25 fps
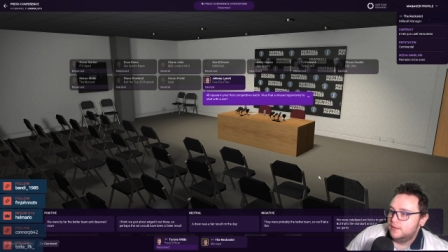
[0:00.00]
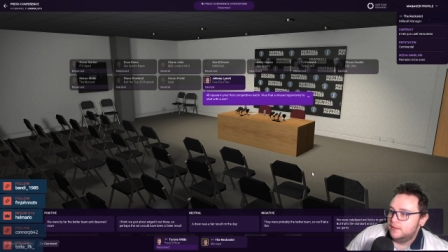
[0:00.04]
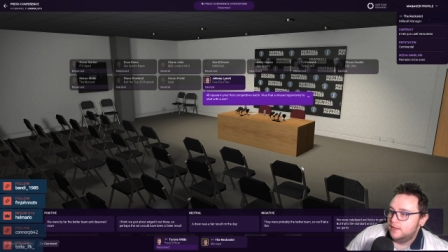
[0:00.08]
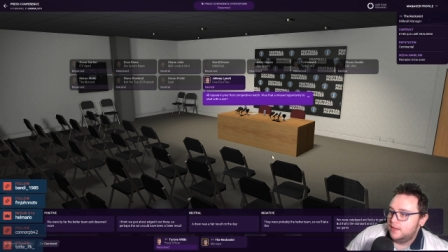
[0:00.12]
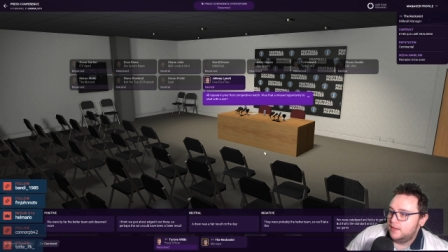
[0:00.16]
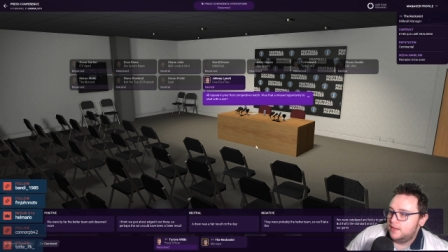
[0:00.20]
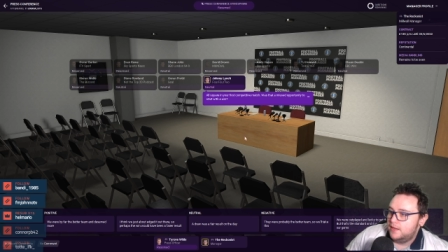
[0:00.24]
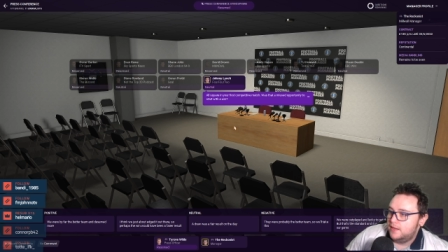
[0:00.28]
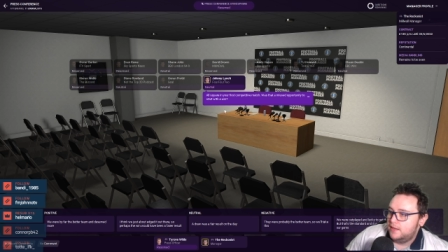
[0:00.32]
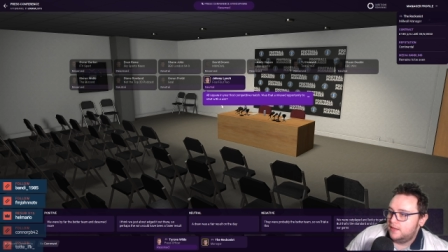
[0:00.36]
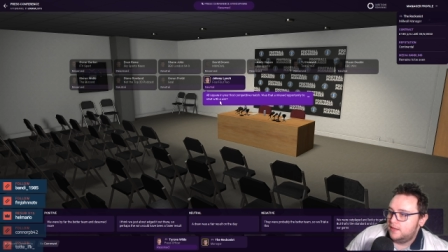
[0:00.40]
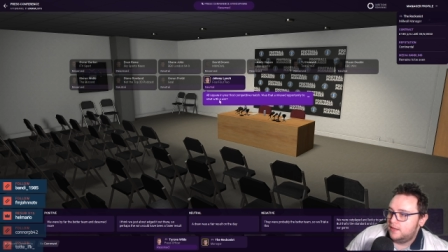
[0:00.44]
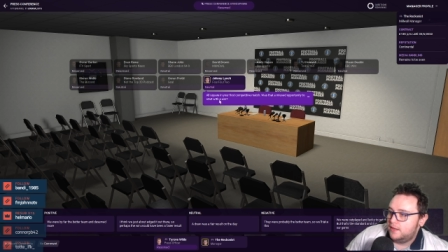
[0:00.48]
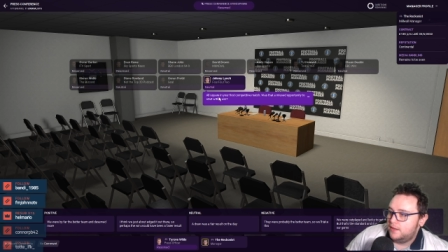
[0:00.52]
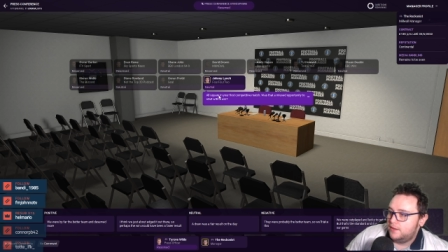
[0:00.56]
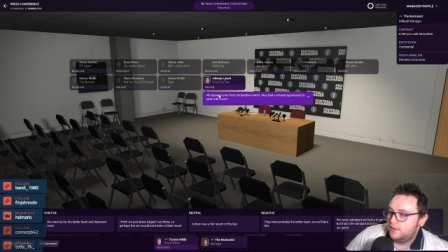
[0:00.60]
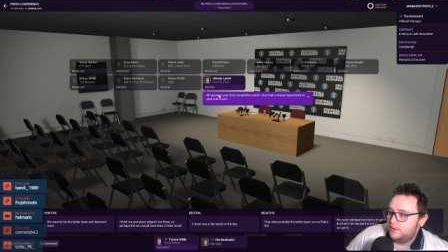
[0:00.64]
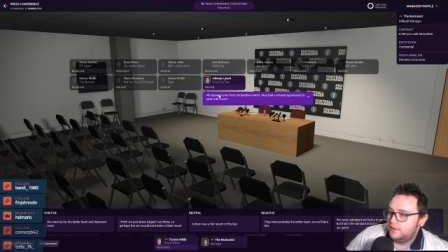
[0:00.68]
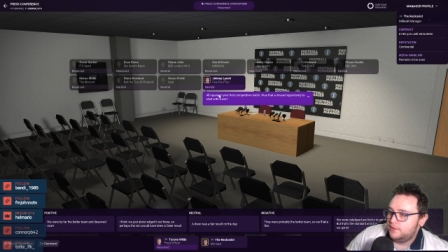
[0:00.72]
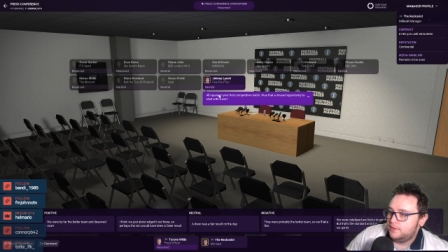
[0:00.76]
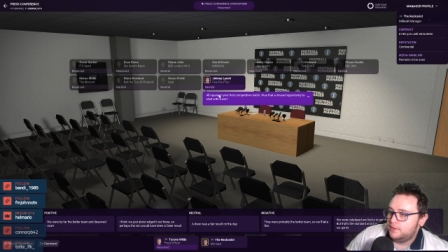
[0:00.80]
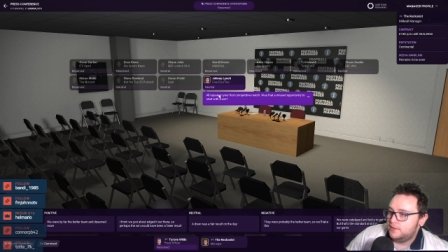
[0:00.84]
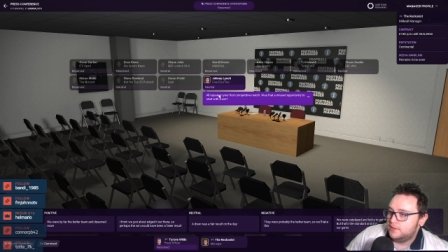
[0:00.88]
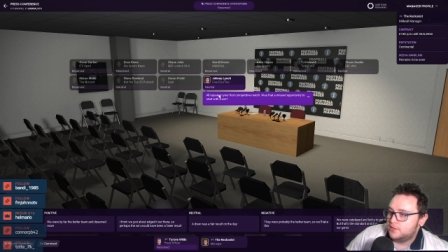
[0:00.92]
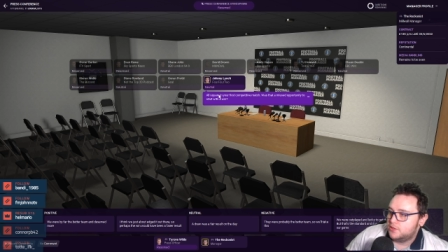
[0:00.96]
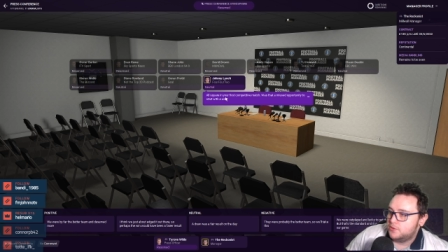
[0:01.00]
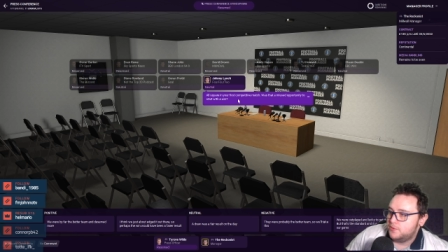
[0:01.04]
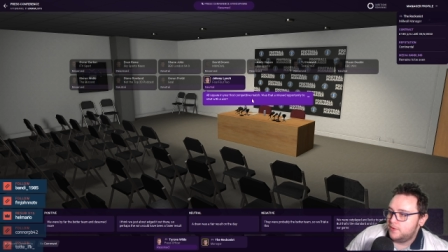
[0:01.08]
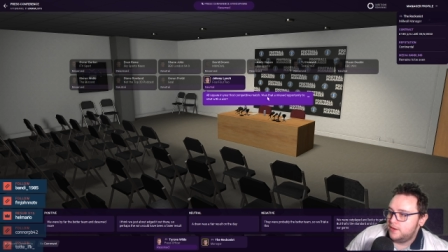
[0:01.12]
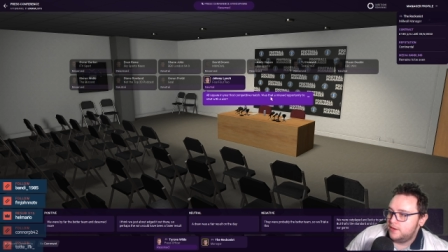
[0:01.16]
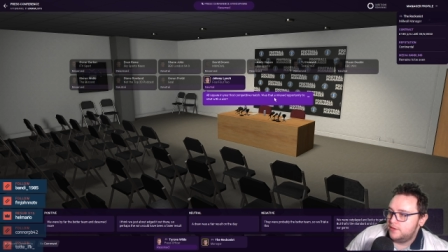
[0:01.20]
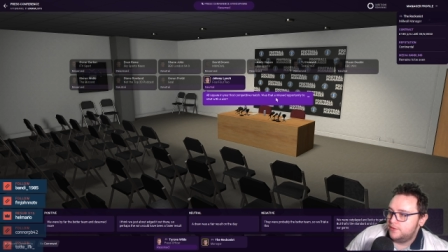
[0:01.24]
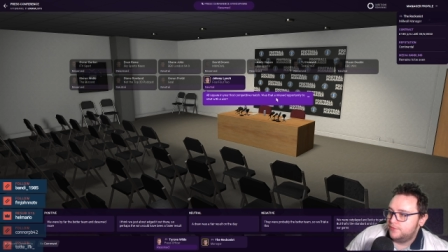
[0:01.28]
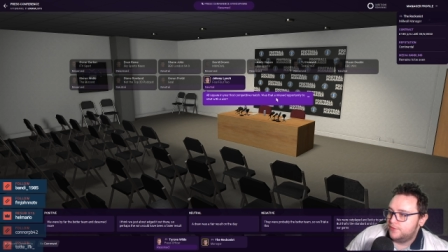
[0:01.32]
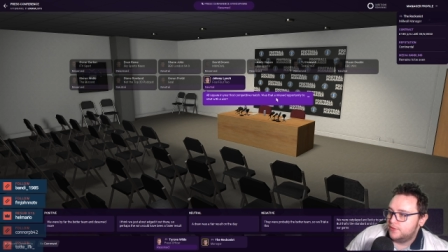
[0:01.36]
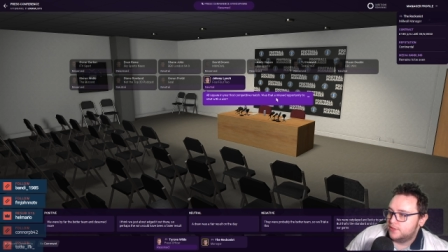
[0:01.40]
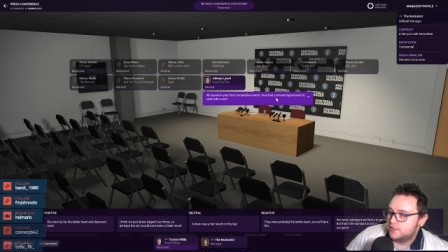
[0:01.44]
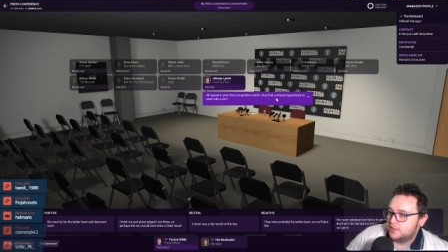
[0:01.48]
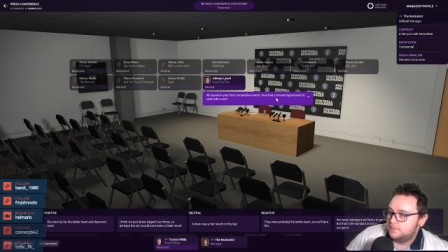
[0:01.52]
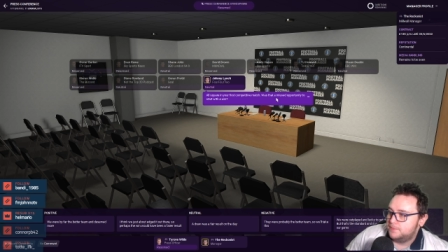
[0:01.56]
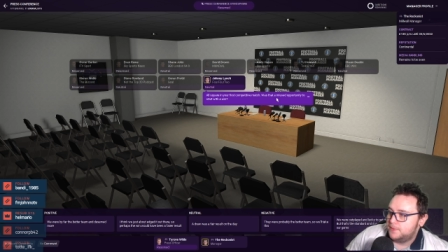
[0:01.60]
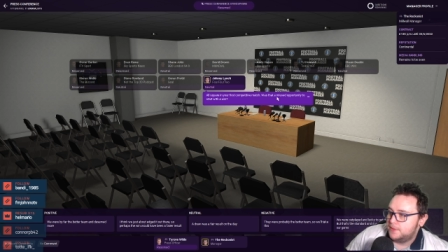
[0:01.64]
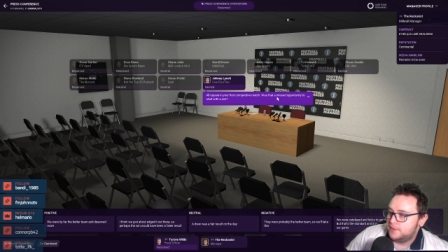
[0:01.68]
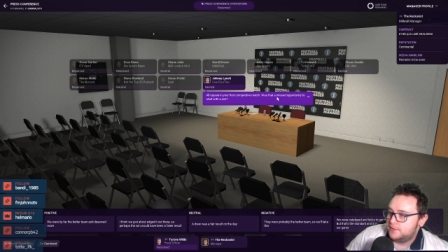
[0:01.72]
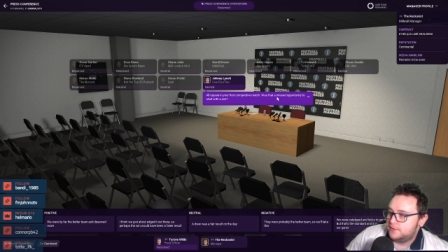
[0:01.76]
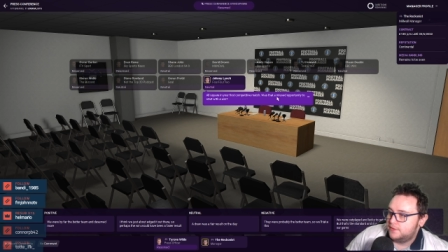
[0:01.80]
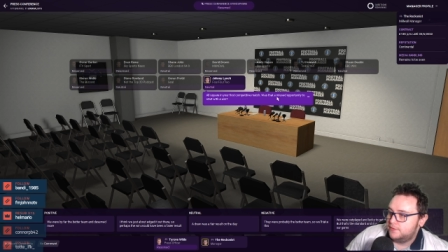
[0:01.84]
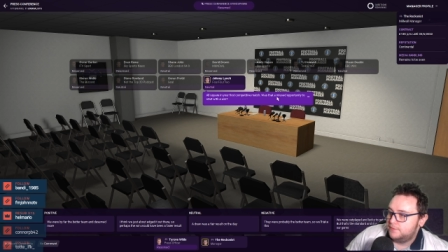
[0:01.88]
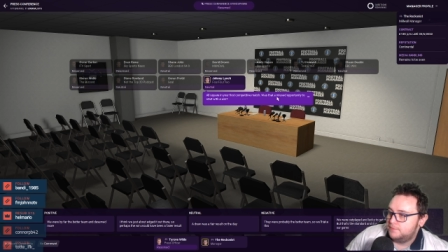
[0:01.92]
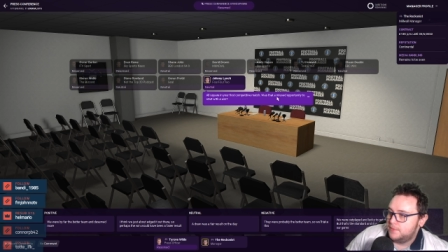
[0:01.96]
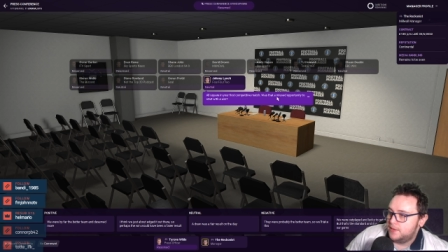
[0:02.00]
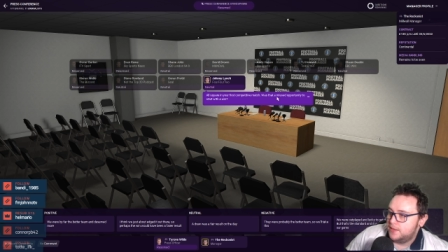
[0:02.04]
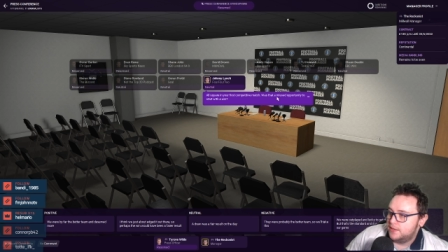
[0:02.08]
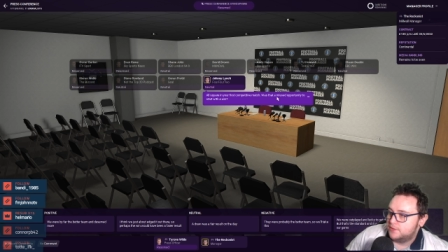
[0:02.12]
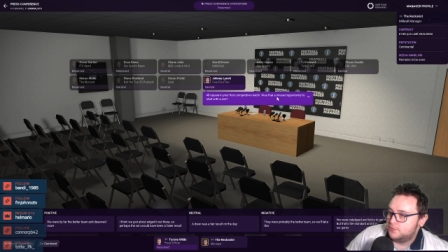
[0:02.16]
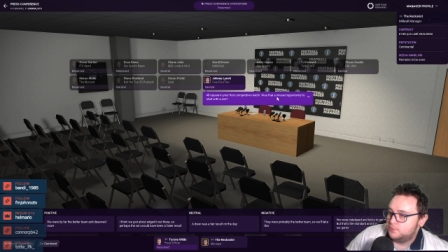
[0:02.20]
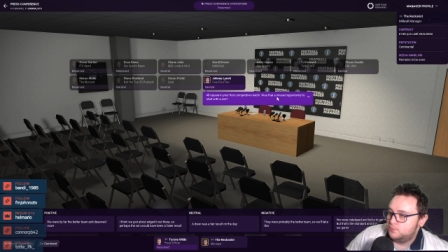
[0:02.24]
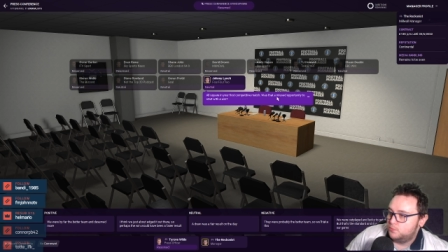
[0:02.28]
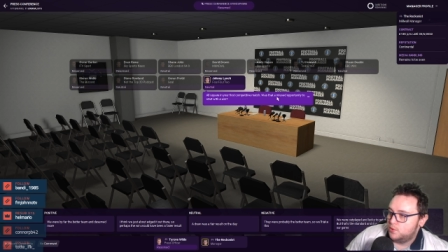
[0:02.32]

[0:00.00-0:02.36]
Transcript: Uh, all square in your first competitive match.